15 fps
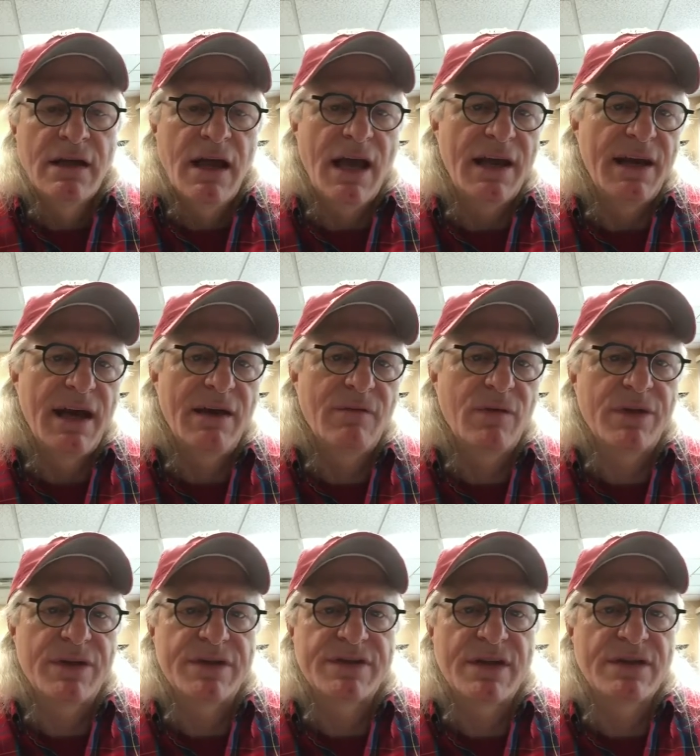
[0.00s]
And not
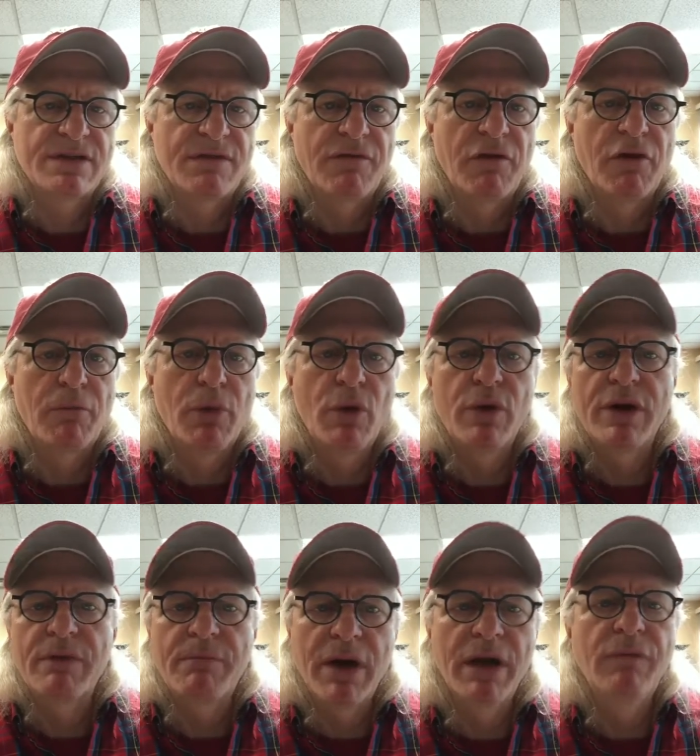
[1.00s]
with a sense of
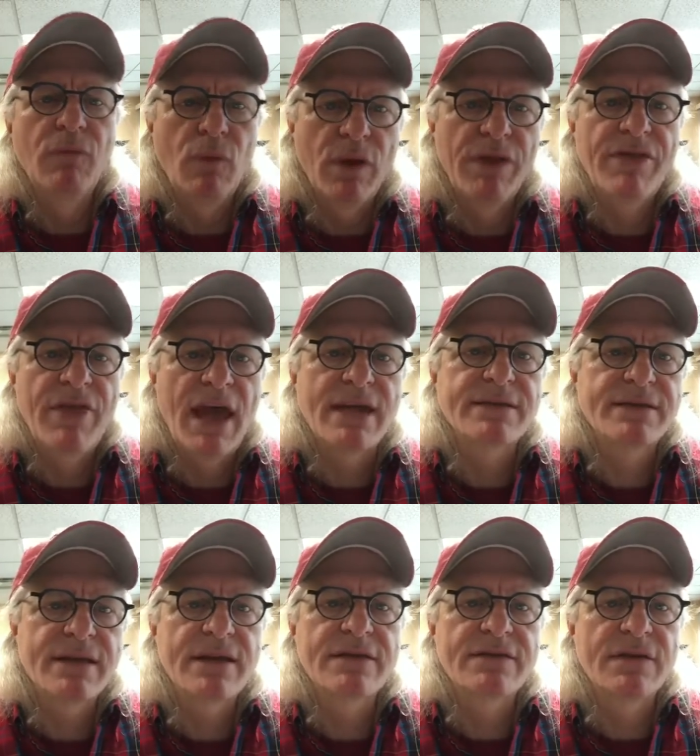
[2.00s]
foreboding, but with that
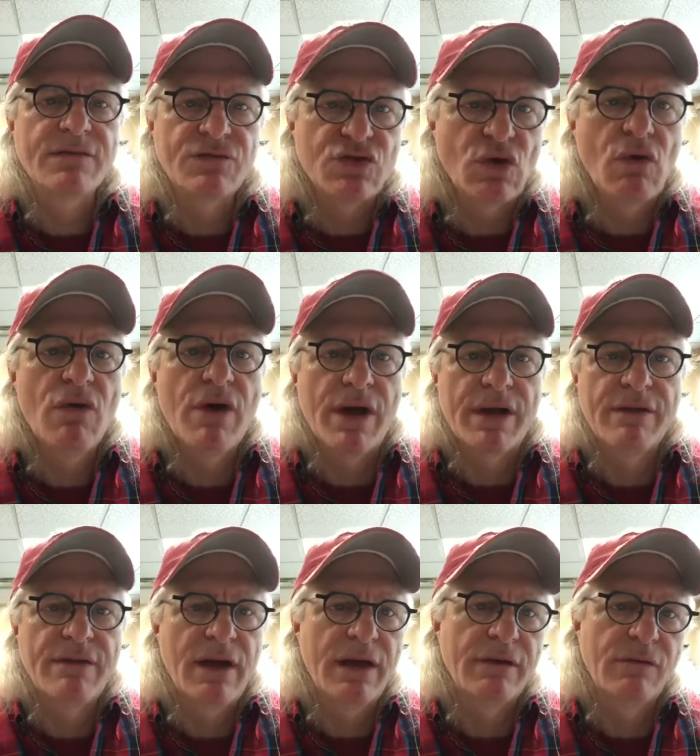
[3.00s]
sense of joy,
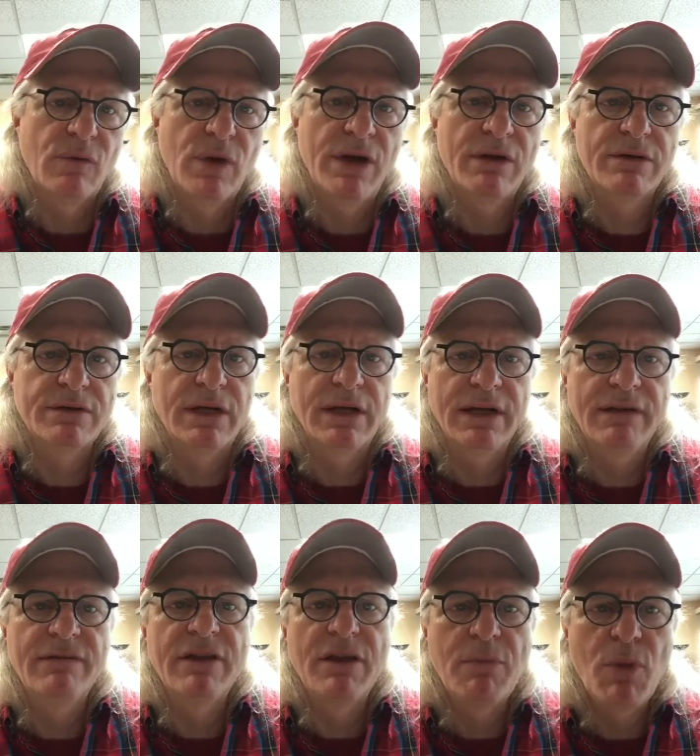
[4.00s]
that we are to
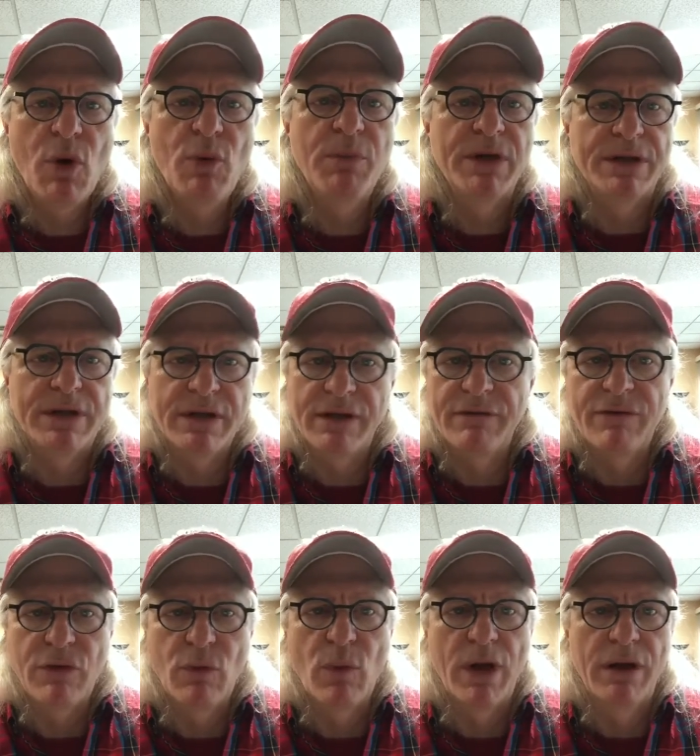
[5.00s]
live in the moment, if
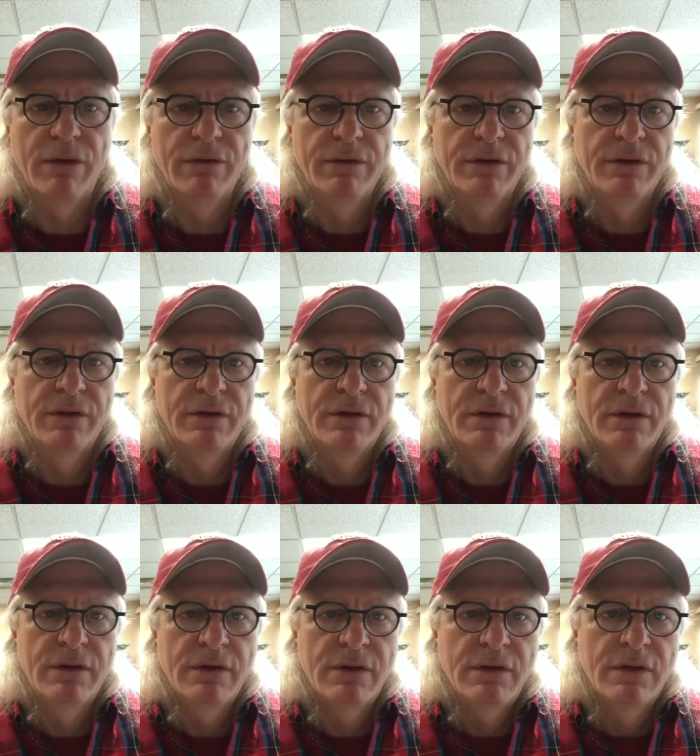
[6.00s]
you will.
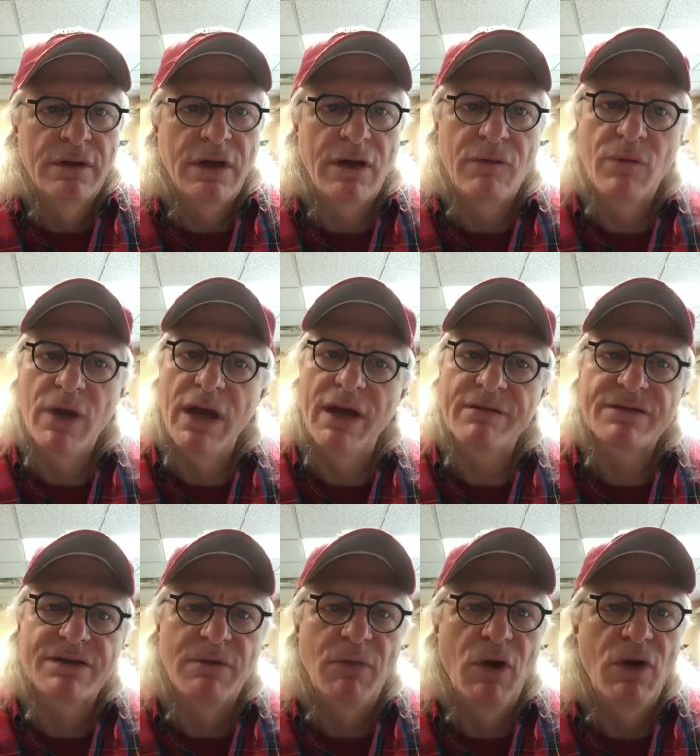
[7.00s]
Now, we have
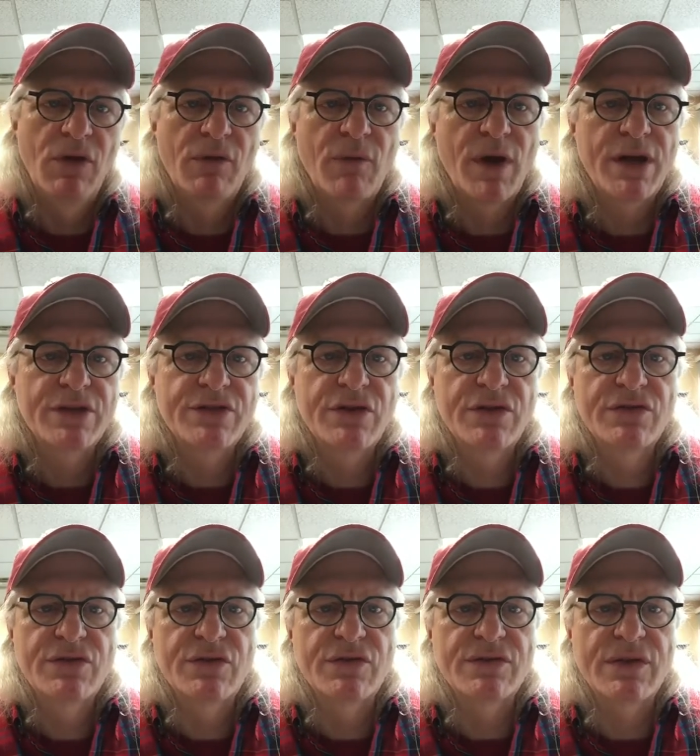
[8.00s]
some long-range
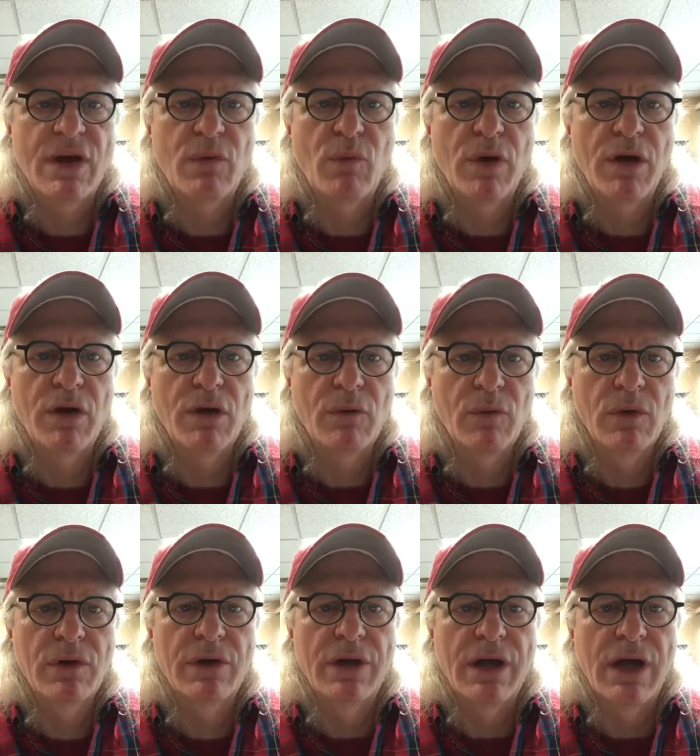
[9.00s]
issues that we are
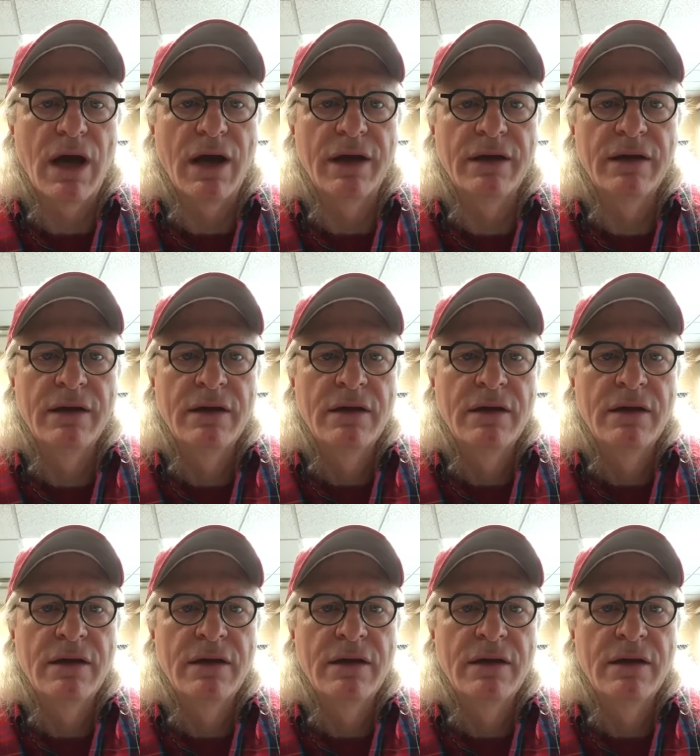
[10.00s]
working on,